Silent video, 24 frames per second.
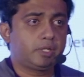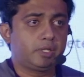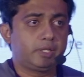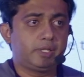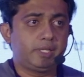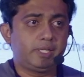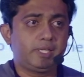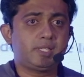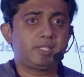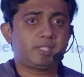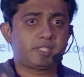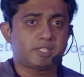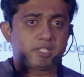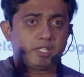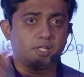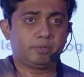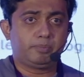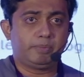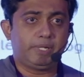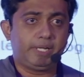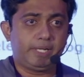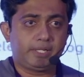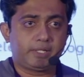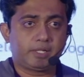is
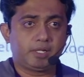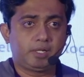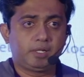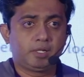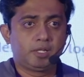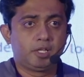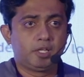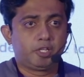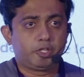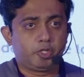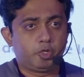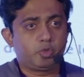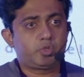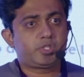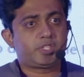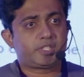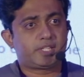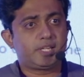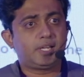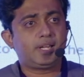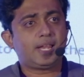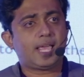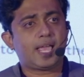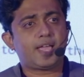terminated, you
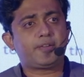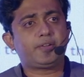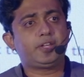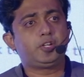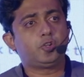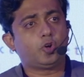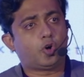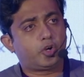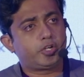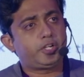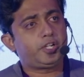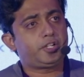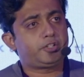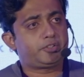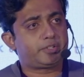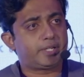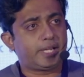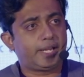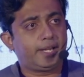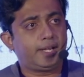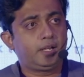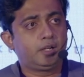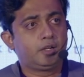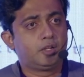still have an audit
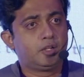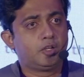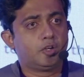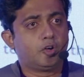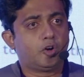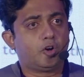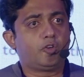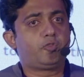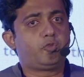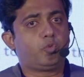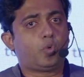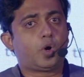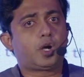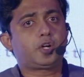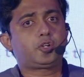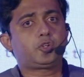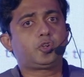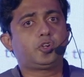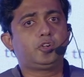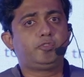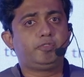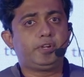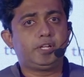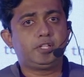trail of what
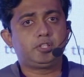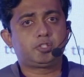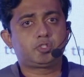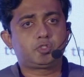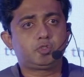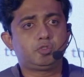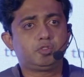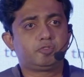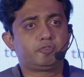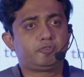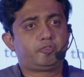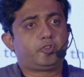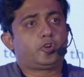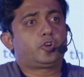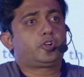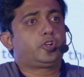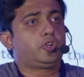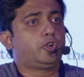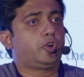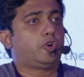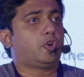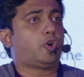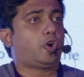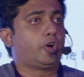all went through for
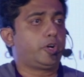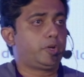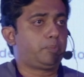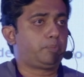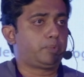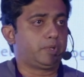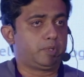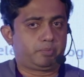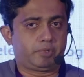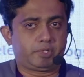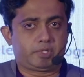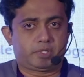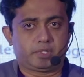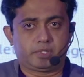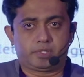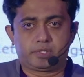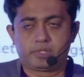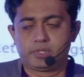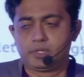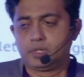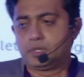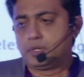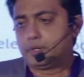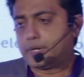your audit purposes,
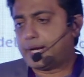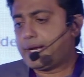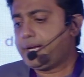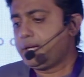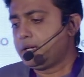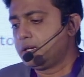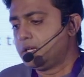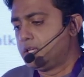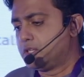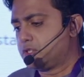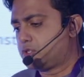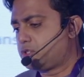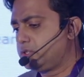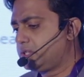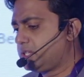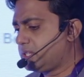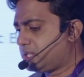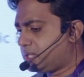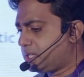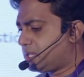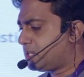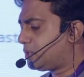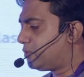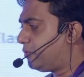right? So this
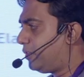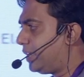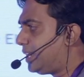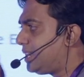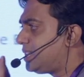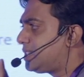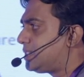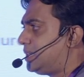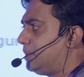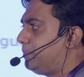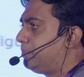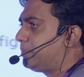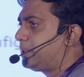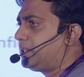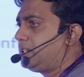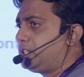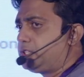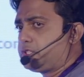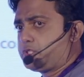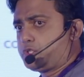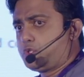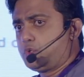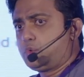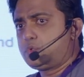is very simple
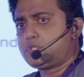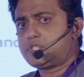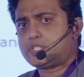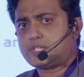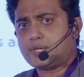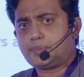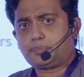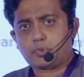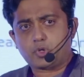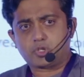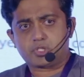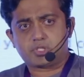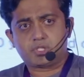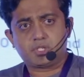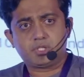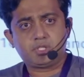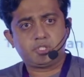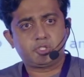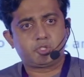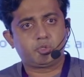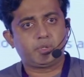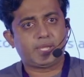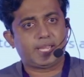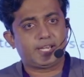two-step process
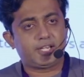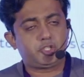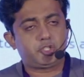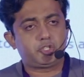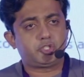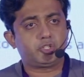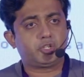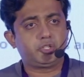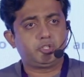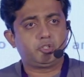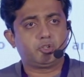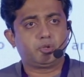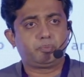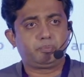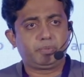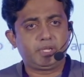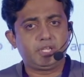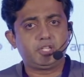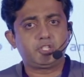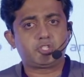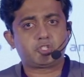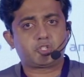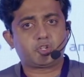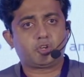to ensure your
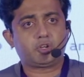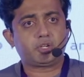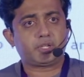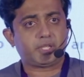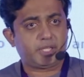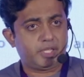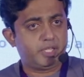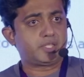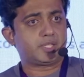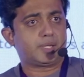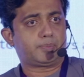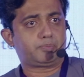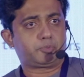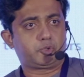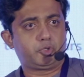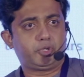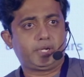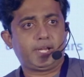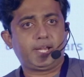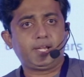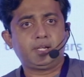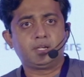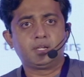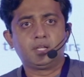Beanstalk is up to
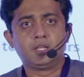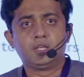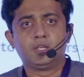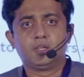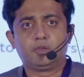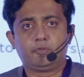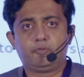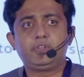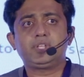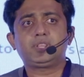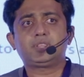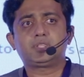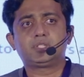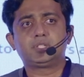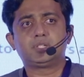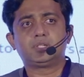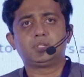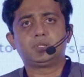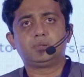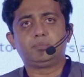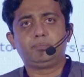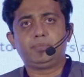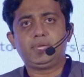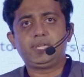date, with
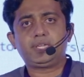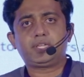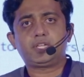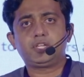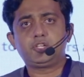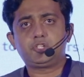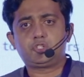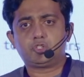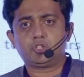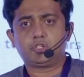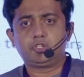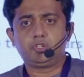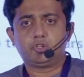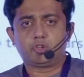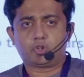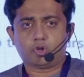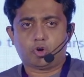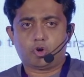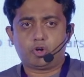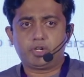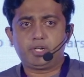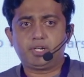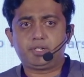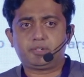making sure your
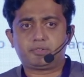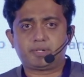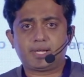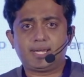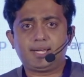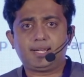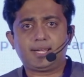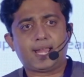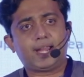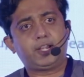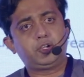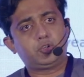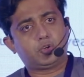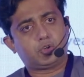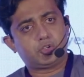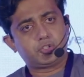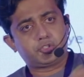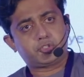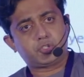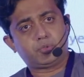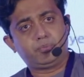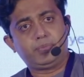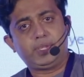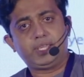audit trail and
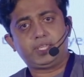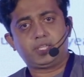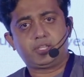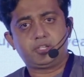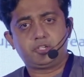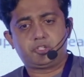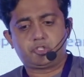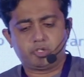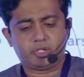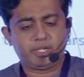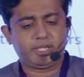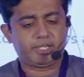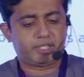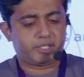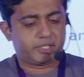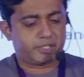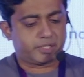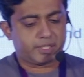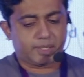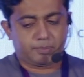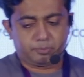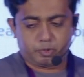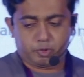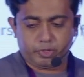also making sure it's
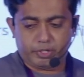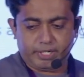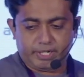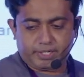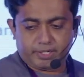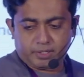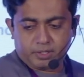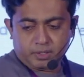up to date.